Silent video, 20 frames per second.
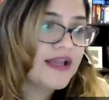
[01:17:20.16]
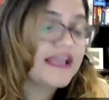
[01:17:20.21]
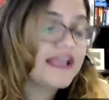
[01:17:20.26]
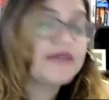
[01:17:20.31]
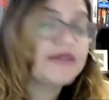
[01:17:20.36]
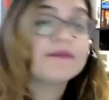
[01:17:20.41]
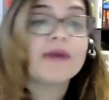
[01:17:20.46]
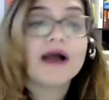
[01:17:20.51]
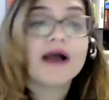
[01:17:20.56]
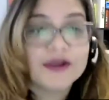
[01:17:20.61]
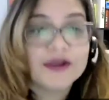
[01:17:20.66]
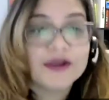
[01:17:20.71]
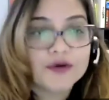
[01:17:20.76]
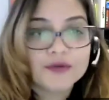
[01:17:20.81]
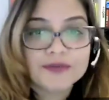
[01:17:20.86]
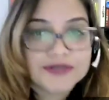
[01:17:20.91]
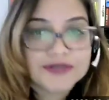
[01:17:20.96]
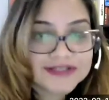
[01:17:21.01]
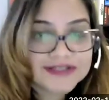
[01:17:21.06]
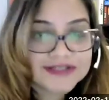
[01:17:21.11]
in my own
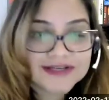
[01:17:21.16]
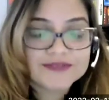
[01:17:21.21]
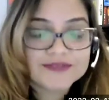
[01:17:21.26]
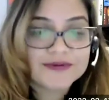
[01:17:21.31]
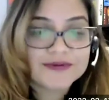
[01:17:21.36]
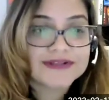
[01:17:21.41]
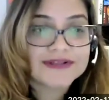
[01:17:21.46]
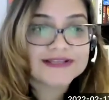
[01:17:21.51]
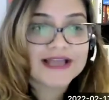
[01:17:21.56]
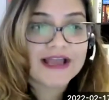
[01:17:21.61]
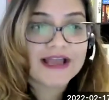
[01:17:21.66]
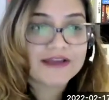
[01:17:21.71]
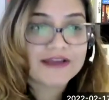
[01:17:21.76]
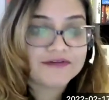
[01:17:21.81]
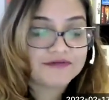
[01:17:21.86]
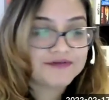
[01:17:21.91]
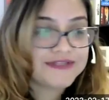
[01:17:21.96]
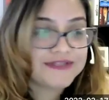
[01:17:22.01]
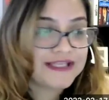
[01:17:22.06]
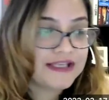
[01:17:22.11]
personal experience,
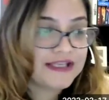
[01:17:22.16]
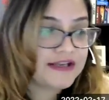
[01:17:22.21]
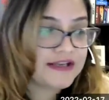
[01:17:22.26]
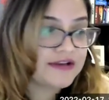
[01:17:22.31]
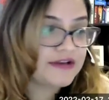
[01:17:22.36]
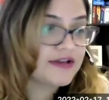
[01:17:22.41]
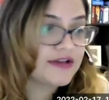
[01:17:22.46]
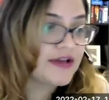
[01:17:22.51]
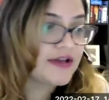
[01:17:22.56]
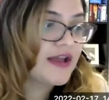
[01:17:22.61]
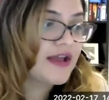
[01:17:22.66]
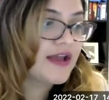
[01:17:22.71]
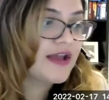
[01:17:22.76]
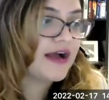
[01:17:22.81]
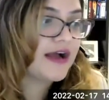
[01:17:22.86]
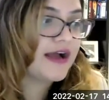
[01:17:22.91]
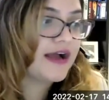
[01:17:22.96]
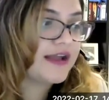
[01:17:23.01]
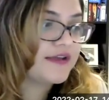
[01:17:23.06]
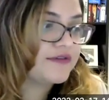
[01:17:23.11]
I've seen and
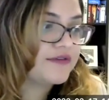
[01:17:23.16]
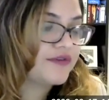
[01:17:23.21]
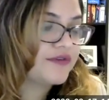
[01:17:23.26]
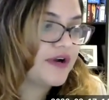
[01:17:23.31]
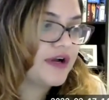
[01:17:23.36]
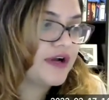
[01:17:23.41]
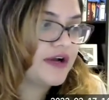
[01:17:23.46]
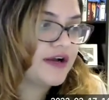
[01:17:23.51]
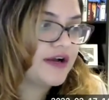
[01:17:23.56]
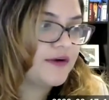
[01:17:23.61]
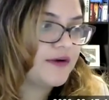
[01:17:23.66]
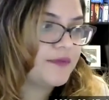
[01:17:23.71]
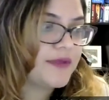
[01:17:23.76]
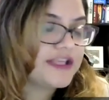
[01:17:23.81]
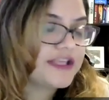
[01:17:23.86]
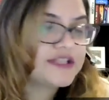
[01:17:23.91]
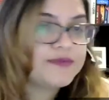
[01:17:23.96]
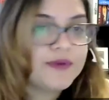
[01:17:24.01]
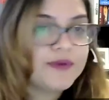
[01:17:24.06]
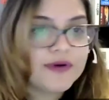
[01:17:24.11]
I've
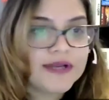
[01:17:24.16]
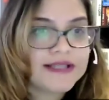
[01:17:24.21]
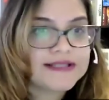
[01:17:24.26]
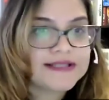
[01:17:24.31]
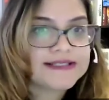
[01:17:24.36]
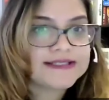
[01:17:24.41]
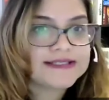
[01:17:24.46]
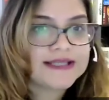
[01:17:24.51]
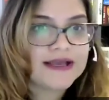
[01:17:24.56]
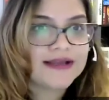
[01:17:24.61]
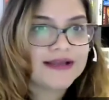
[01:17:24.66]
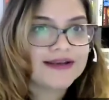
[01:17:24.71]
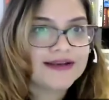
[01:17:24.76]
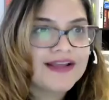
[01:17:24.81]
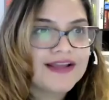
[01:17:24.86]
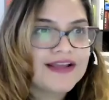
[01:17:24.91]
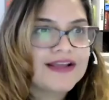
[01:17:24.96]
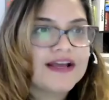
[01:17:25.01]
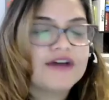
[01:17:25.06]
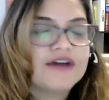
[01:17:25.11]
experienced that
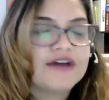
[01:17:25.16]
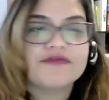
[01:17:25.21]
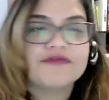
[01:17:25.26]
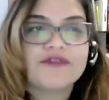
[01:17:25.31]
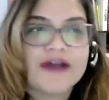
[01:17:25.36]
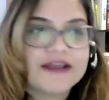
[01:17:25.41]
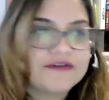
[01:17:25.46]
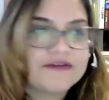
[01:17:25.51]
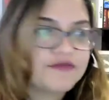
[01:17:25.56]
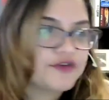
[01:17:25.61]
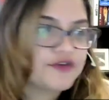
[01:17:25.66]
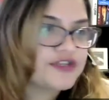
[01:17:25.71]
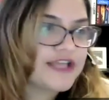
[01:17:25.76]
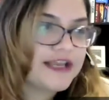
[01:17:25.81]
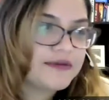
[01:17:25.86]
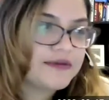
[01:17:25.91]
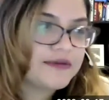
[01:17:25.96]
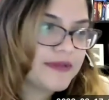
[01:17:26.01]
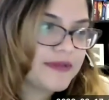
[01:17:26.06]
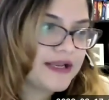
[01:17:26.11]
a 5 or
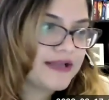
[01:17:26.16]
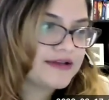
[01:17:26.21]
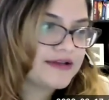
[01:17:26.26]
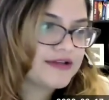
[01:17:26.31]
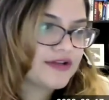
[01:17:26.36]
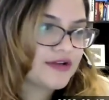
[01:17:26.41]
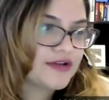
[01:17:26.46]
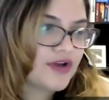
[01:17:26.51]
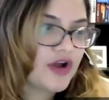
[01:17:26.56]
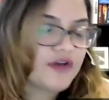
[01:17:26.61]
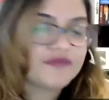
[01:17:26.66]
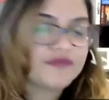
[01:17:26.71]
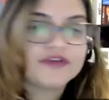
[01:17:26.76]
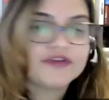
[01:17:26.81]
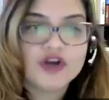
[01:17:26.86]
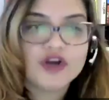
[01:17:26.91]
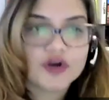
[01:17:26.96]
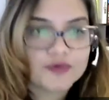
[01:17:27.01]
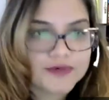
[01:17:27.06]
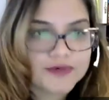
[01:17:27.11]
10 minute
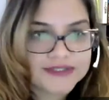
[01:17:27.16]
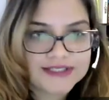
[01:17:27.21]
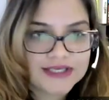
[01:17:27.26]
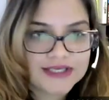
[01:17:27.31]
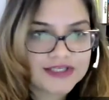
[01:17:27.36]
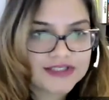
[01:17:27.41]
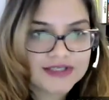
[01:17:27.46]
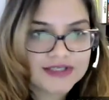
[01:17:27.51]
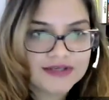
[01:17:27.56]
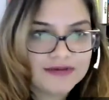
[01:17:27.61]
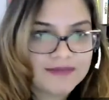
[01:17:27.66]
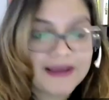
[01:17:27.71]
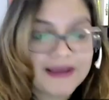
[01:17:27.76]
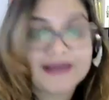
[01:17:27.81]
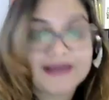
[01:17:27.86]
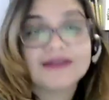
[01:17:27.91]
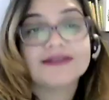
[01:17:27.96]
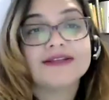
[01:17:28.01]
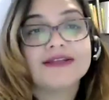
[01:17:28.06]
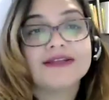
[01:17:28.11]
coffee conversation,
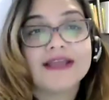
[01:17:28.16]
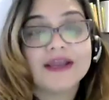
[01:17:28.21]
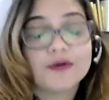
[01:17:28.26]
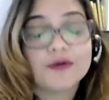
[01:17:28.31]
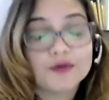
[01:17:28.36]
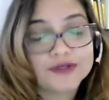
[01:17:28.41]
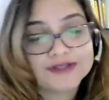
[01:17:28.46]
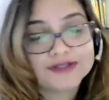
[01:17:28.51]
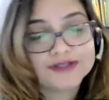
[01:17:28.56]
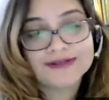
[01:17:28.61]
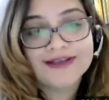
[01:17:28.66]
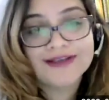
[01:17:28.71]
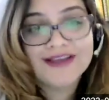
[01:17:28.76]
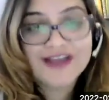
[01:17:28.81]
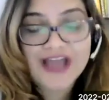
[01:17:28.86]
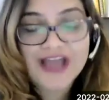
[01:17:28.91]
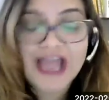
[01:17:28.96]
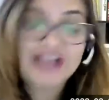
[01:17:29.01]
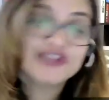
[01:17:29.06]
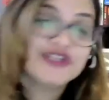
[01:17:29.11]
back in the day, it was
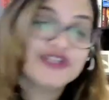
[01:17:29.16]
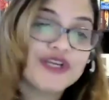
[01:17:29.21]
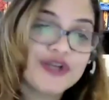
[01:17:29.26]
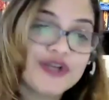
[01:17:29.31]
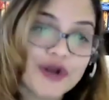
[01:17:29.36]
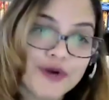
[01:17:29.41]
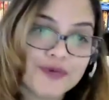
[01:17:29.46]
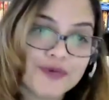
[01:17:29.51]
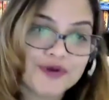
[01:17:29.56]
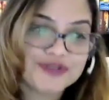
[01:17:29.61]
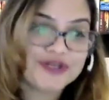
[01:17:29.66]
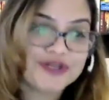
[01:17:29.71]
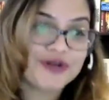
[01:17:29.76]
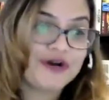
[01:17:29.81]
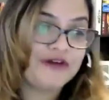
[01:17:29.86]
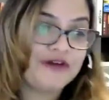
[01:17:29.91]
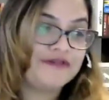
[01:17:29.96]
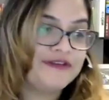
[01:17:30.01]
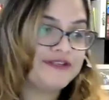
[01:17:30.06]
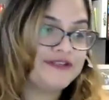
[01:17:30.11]
actually not virtual
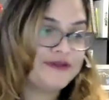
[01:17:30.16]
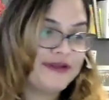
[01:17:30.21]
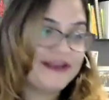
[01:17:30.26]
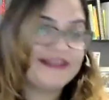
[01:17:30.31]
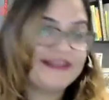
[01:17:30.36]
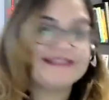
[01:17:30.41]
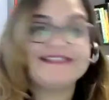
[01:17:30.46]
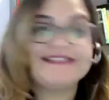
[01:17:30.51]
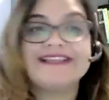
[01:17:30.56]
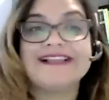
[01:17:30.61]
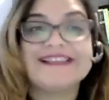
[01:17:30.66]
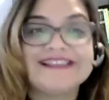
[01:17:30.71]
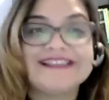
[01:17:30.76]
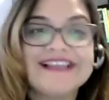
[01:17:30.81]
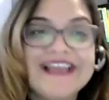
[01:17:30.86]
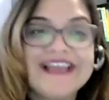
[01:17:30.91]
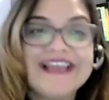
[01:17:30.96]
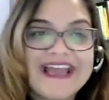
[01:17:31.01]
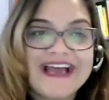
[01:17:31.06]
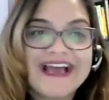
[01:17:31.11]
coffee. So I still,
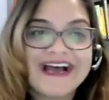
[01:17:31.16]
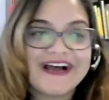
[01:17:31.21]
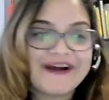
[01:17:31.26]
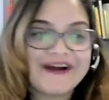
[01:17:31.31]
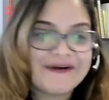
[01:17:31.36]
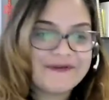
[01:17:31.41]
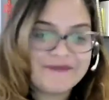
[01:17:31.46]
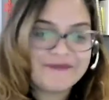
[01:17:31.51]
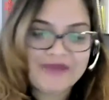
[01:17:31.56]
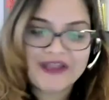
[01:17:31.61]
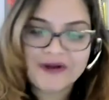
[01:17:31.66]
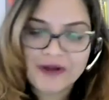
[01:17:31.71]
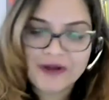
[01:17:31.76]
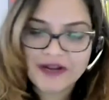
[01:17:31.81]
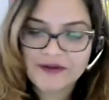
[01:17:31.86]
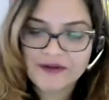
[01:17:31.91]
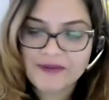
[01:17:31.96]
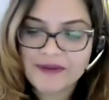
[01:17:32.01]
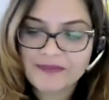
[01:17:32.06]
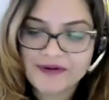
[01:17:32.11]
I
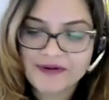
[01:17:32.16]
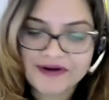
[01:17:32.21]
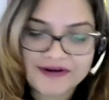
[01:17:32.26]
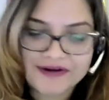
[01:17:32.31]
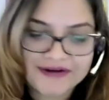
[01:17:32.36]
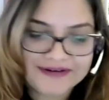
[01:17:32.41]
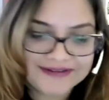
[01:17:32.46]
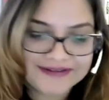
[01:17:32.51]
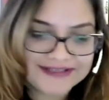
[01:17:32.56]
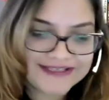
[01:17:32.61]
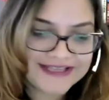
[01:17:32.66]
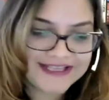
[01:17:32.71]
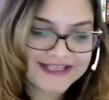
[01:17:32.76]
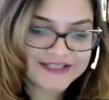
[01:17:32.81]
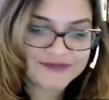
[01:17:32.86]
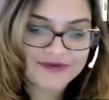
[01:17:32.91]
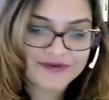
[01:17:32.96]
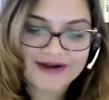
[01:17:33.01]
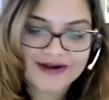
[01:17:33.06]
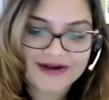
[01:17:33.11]
remember the
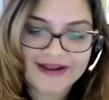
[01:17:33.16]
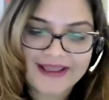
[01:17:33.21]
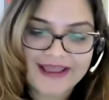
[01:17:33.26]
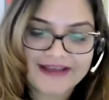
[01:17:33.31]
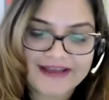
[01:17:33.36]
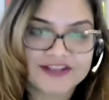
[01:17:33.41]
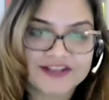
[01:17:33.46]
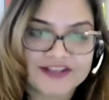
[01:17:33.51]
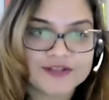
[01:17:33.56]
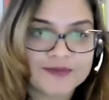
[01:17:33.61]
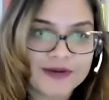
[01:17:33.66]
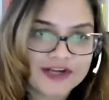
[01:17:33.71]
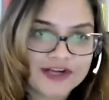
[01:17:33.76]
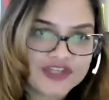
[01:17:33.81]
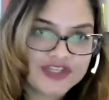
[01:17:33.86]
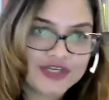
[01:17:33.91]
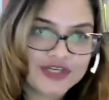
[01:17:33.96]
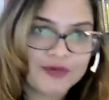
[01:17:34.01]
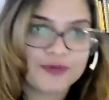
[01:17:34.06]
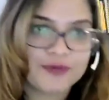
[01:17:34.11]
days where I had a
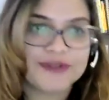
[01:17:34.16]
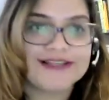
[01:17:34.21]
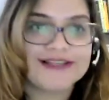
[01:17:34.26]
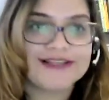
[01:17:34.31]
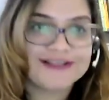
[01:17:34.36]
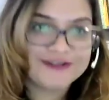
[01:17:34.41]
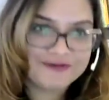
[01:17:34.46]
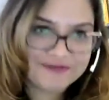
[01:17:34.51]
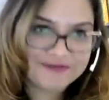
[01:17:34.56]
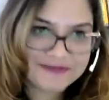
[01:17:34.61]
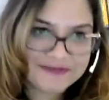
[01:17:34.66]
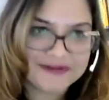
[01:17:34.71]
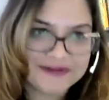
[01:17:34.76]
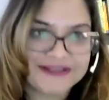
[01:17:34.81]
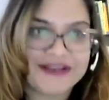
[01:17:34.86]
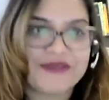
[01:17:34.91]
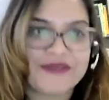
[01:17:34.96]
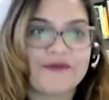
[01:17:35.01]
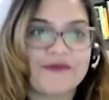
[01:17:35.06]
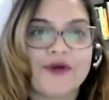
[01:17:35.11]
spreadsheet with a list of people
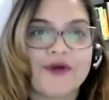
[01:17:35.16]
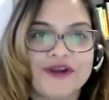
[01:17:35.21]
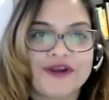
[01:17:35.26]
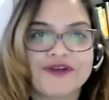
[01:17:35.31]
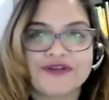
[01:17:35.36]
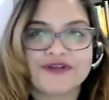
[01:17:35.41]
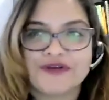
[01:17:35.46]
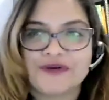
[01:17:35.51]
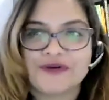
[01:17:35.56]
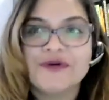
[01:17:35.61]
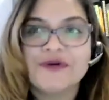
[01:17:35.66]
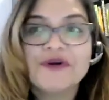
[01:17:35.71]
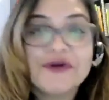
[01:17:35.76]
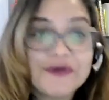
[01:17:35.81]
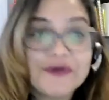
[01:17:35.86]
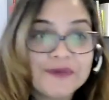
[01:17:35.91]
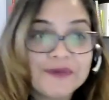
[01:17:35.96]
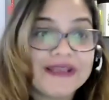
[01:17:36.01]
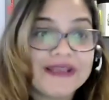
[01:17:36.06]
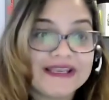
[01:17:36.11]
that I wanted to
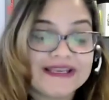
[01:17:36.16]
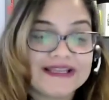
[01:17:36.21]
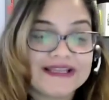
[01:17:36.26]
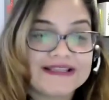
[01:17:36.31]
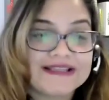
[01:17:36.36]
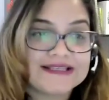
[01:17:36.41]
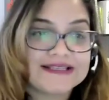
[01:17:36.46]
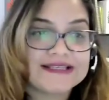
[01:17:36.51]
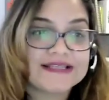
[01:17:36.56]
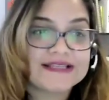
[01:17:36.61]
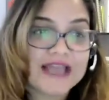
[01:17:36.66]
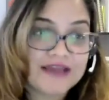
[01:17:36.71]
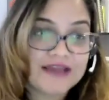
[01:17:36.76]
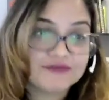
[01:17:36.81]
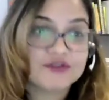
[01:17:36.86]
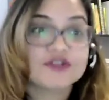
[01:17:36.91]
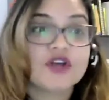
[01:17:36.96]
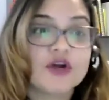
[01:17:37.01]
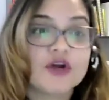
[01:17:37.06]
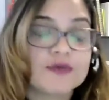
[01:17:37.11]
meet and then just have
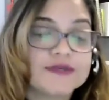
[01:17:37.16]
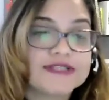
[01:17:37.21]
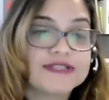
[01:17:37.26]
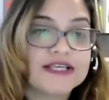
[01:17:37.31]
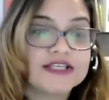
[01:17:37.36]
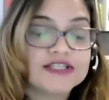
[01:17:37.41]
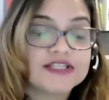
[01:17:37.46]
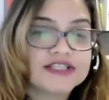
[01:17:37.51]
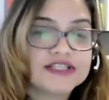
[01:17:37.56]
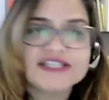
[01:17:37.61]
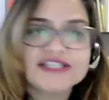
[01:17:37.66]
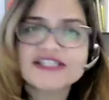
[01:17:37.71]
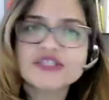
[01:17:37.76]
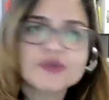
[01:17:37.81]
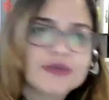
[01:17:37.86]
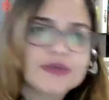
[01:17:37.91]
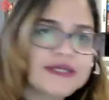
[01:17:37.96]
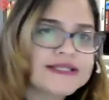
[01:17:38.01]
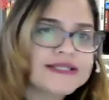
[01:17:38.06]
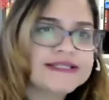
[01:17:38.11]
this conversation just
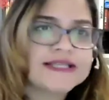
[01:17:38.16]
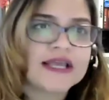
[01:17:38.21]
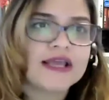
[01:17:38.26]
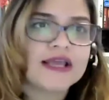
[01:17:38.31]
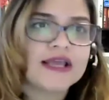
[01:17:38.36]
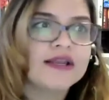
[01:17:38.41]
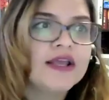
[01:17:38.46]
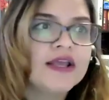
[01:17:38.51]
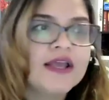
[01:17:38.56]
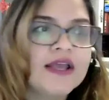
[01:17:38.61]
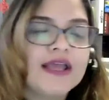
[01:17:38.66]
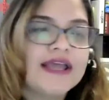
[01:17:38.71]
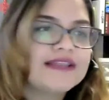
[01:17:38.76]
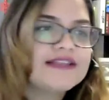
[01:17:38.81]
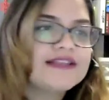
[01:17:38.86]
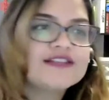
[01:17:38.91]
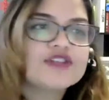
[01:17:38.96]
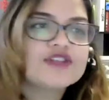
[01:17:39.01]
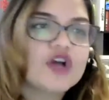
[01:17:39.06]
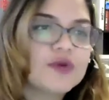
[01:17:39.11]
to understand. And
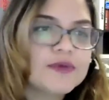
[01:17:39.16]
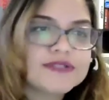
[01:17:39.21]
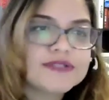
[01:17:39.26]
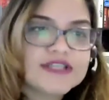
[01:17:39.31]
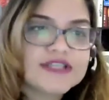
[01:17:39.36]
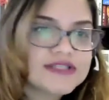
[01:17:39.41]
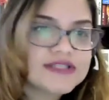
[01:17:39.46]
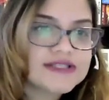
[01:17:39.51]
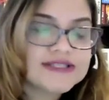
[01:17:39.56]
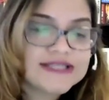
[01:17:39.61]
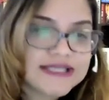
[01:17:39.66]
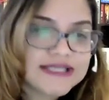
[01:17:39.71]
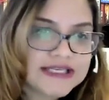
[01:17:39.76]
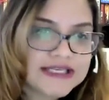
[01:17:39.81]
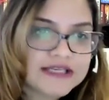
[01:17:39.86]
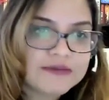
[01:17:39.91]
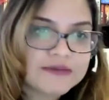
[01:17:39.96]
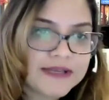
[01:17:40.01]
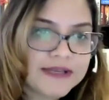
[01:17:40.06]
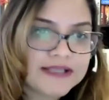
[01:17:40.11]
these conversations
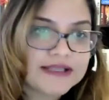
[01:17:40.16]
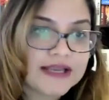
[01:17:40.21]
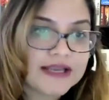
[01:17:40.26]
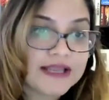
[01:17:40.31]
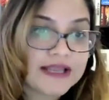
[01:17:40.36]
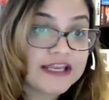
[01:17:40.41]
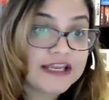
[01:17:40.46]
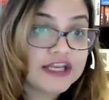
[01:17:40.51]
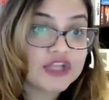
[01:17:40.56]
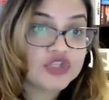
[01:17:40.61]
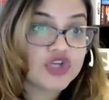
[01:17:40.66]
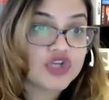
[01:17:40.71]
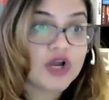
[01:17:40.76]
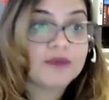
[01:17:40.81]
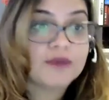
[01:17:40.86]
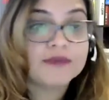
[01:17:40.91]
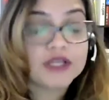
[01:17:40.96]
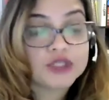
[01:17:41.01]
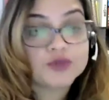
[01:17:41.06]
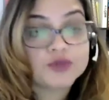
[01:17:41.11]
needn't be that I need a
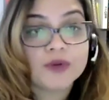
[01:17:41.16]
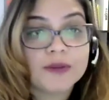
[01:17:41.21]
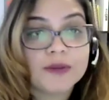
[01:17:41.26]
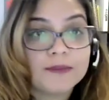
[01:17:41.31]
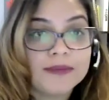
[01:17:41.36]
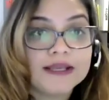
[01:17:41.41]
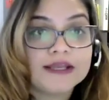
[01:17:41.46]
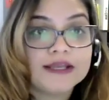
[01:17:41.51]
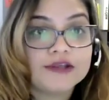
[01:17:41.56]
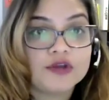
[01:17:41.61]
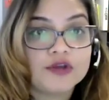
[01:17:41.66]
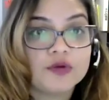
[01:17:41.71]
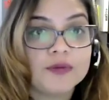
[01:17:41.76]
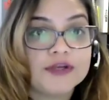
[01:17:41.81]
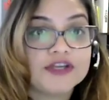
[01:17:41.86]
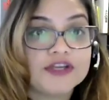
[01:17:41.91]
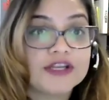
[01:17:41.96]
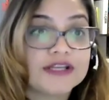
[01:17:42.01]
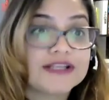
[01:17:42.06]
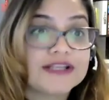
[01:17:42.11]
job, that's why I'm meeting you,
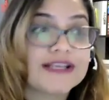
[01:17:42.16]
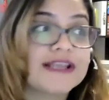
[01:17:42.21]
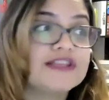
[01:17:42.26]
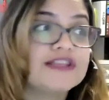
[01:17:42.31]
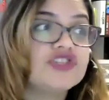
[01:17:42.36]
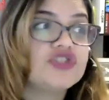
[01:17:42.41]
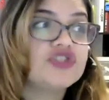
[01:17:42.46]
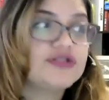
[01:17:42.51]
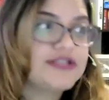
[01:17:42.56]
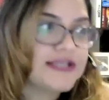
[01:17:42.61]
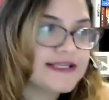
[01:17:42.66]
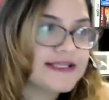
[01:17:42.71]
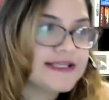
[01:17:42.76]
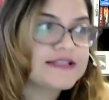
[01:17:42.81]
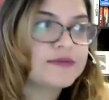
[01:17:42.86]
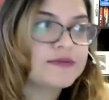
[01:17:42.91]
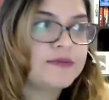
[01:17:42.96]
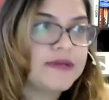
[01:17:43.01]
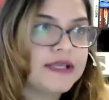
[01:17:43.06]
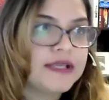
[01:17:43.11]
but it can
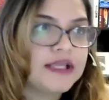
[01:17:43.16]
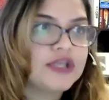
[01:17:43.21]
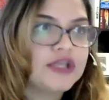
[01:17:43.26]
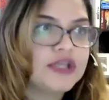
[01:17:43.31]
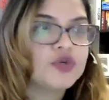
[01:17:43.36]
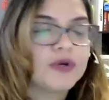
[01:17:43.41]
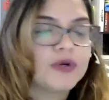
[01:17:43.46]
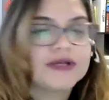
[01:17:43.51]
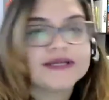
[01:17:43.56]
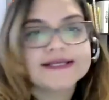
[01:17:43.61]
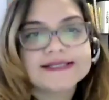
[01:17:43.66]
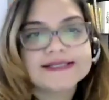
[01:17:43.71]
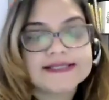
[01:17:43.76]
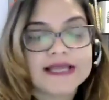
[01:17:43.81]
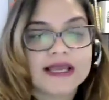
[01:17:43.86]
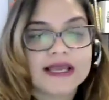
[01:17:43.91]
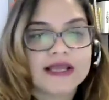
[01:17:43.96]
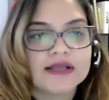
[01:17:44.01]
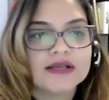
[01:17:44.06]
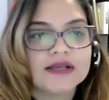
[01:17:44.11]
just be to
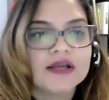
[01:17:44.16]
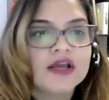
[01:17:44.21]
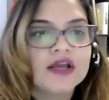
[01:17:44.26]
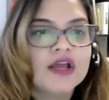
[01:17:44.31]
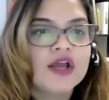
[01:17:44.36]
understand